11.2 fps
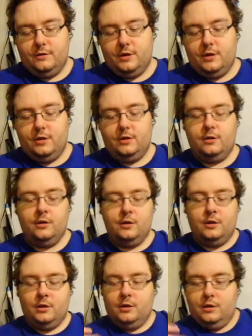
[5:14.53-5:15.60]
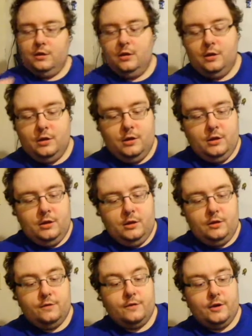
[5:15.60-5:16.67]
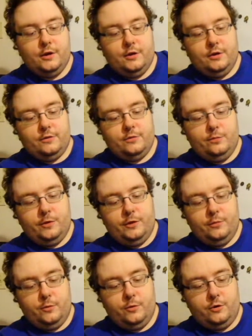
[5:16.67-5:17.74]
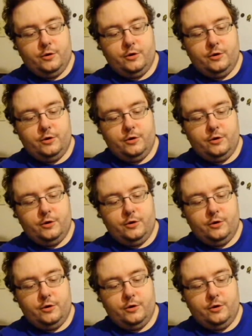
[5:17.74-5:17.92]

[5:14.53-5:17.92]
And then inside I'll explain more.